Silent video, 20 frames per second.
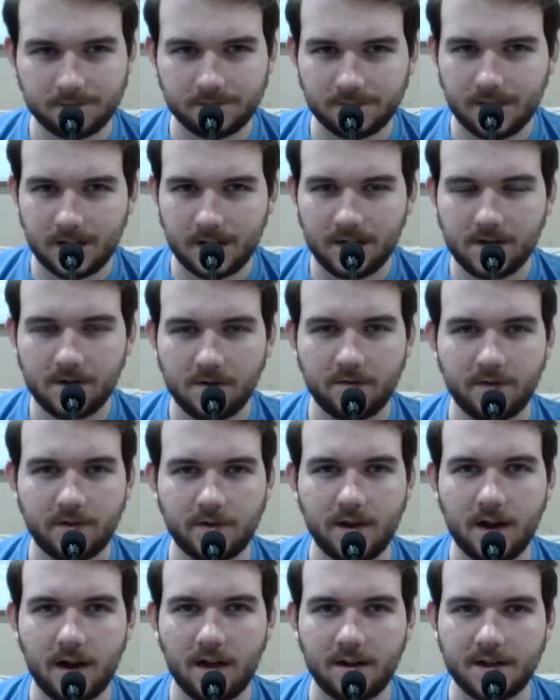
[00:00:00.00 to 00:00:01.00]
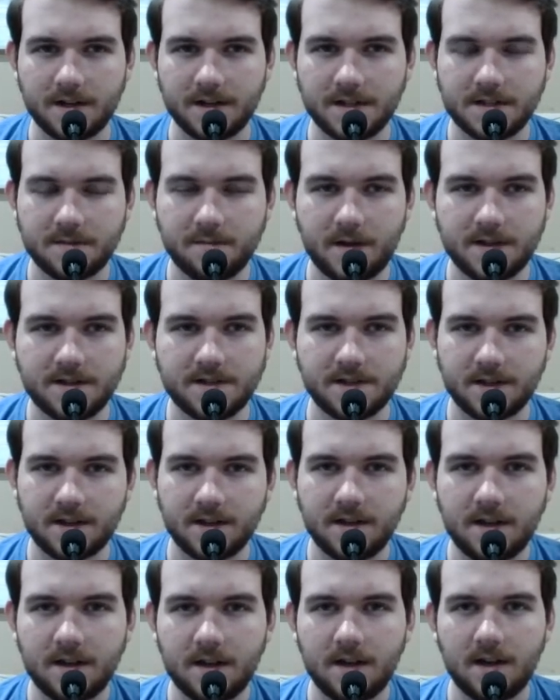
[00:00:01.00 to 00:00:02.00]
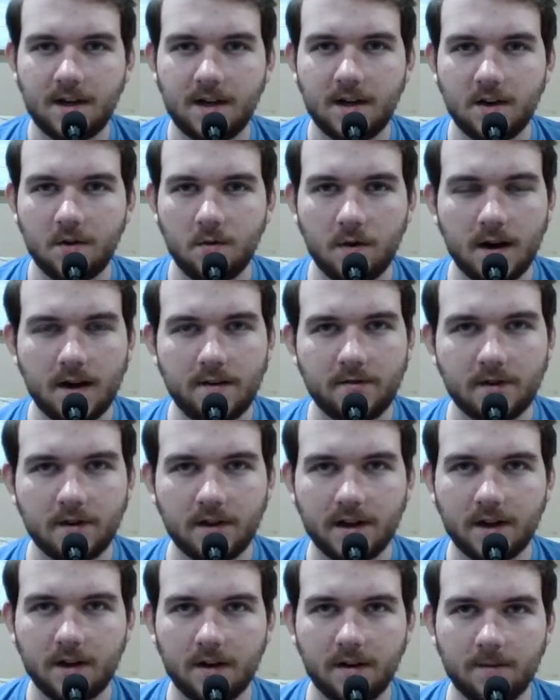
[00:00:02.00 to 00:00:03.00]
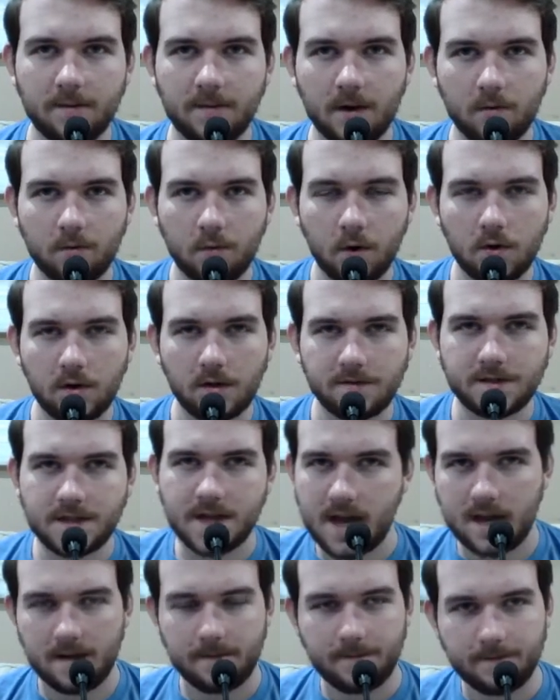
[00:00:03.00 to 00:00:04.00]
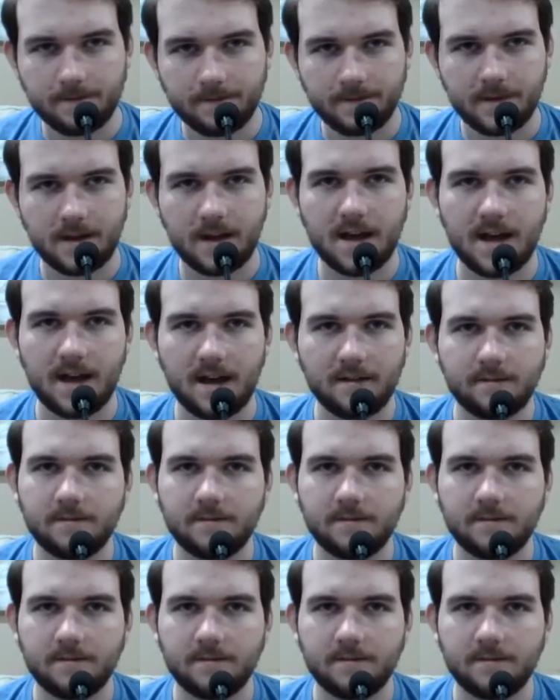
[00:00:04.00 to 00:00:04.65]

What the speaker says: I don't know if you'd call it a dispenser. Whatever, like a roll of tape. Yeah.